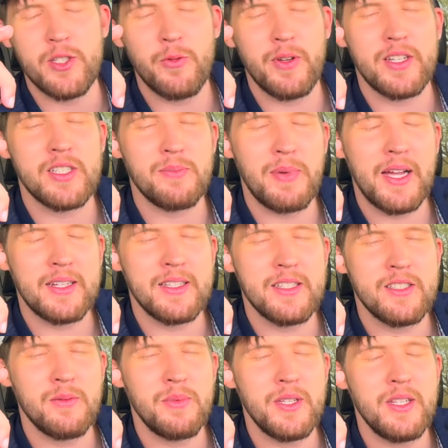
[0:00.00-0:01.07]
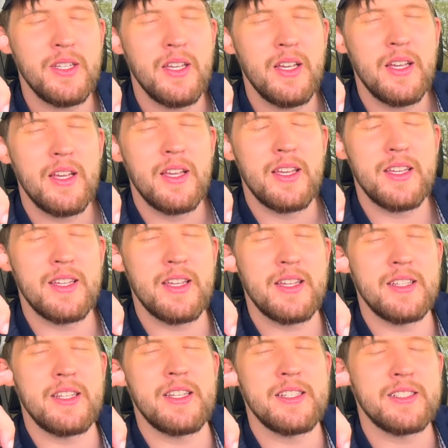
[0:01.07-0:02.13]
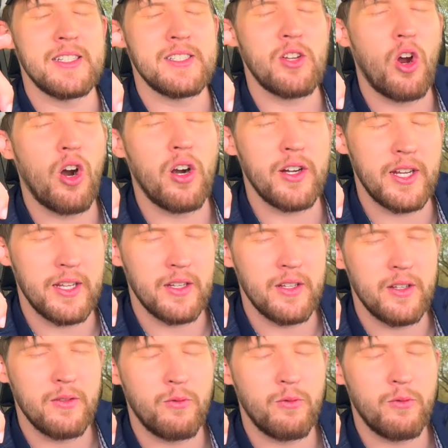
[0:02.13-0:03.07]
you would expect it to be is a target